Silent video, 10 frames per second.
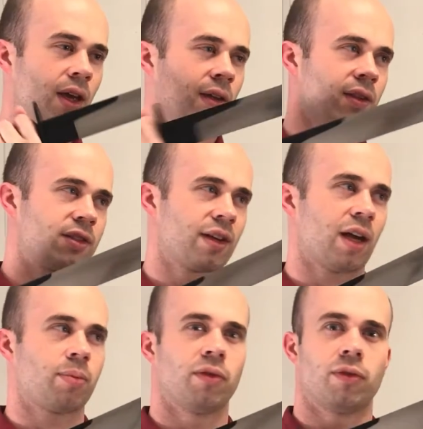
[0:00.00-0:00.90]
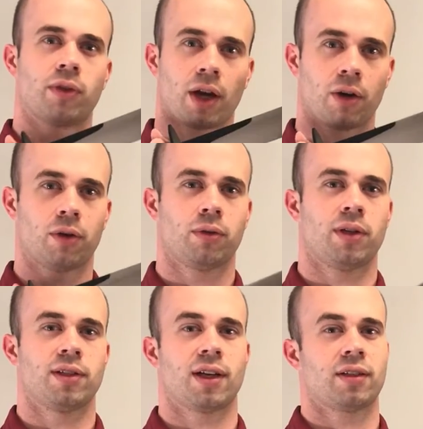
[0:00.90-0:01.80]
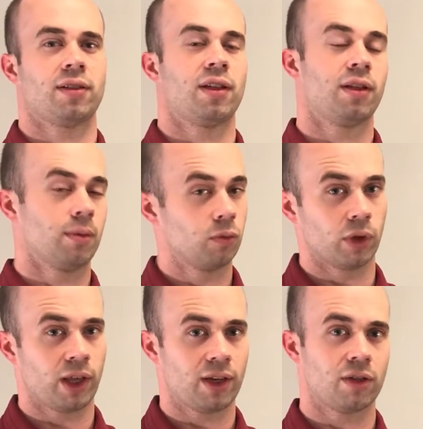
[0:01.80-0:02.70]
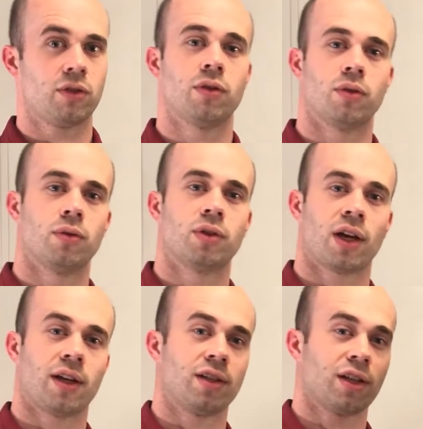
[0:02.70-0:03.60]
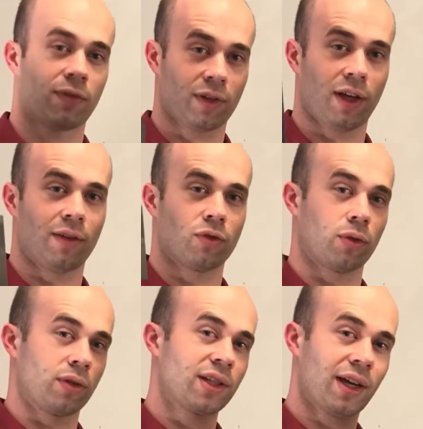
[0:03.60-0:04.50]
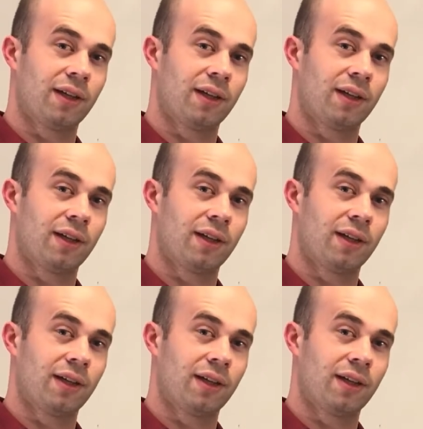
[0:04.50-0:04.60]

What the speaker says: this type of Dao is actually related to Chinese chef knives, or Cai